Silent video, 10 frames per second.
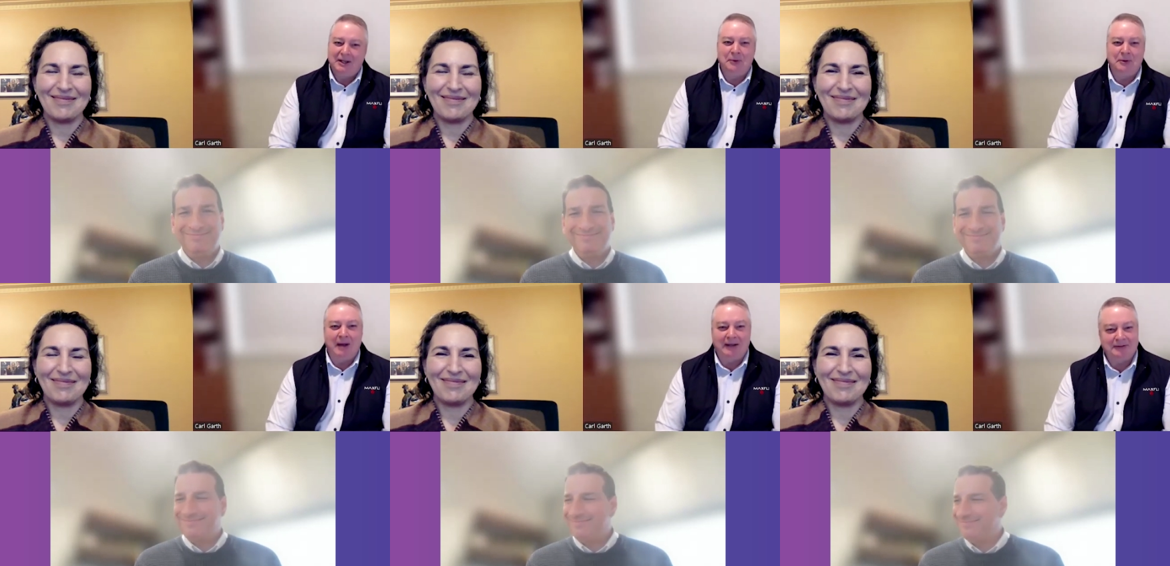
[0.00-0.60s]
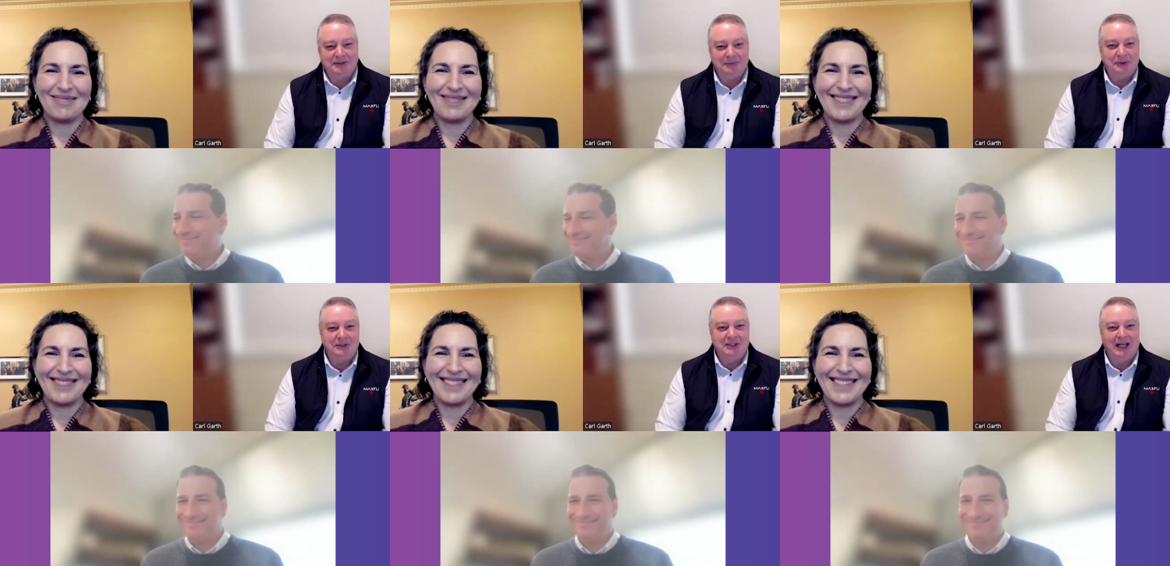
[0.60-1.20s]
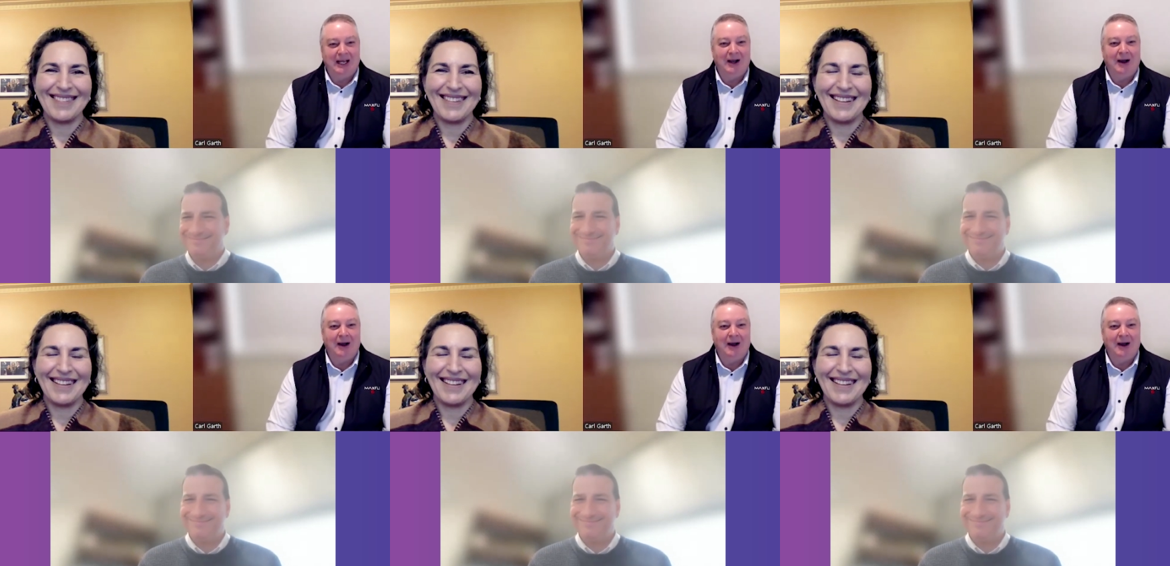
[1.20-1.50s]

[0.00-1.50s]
Speaker 1: it would make for some good. Uh,